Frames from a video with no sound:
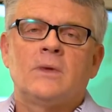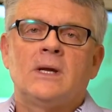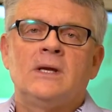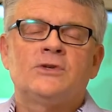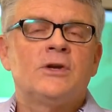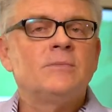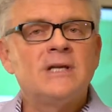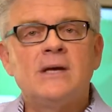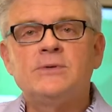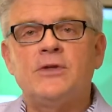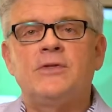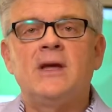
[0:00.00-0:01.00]
And
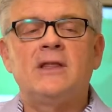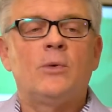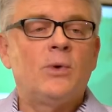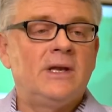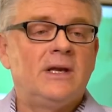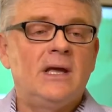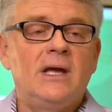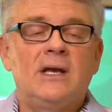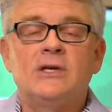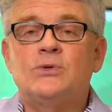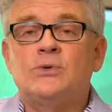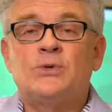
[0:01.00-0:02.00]
sometimes the thing that we need
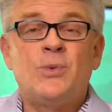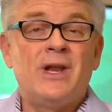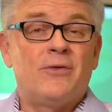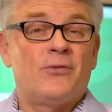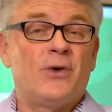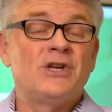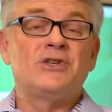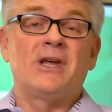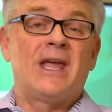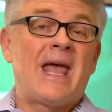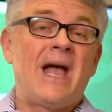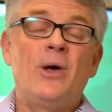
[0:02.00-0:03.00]
is we just need a fresh
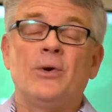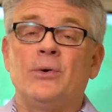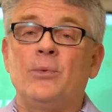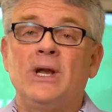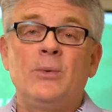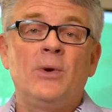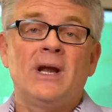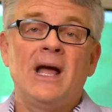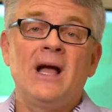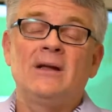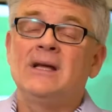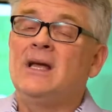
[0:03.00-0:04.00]
encounter. When he went
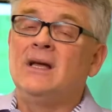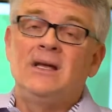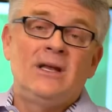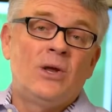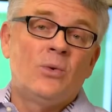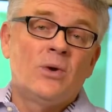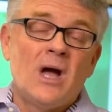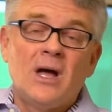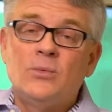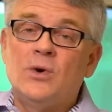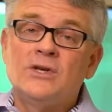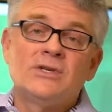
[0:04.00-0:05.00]
out,
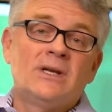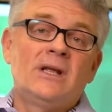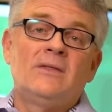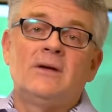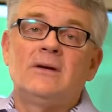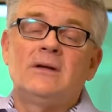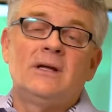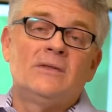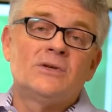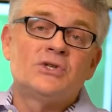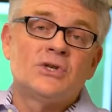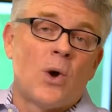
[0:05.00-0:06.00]
God wasn't in
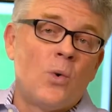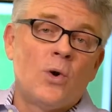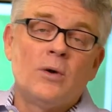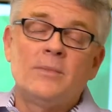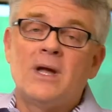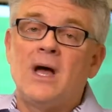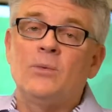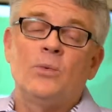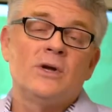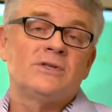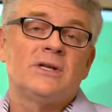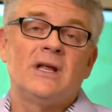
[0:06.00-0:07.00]
the storm. God
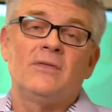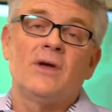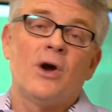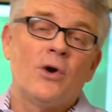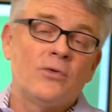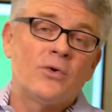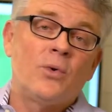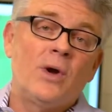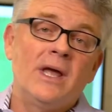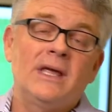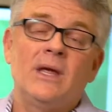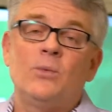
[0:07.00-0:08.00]
wasn't in the
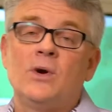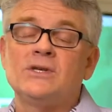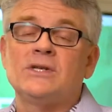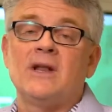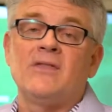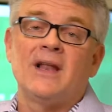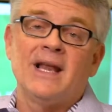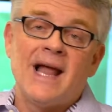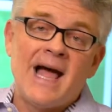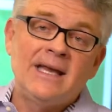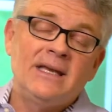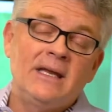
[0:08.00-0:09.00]
earthquake. He wasn't in the
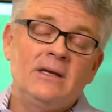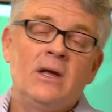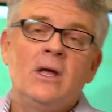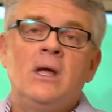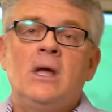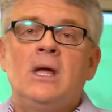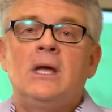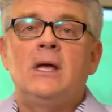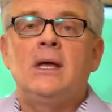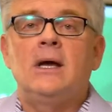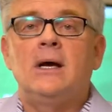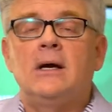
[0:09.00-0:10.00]
lightning.
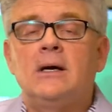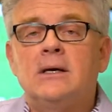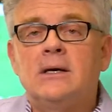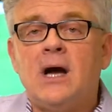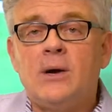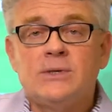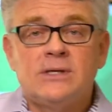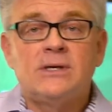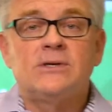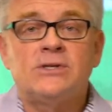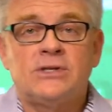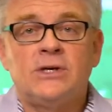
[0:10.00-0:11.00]
God was in
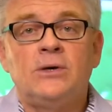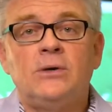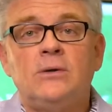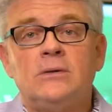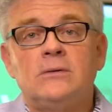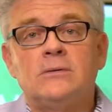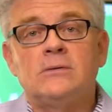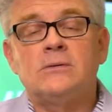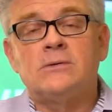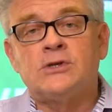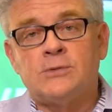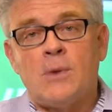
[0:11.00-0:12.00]
a still,
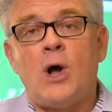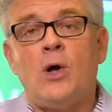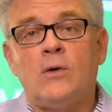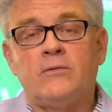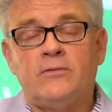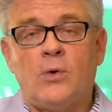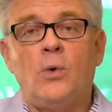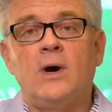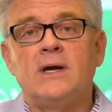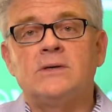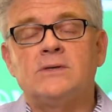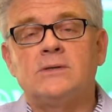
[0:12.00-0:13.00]
small
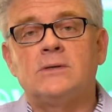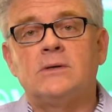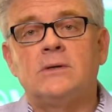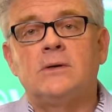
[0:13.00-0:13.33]
voice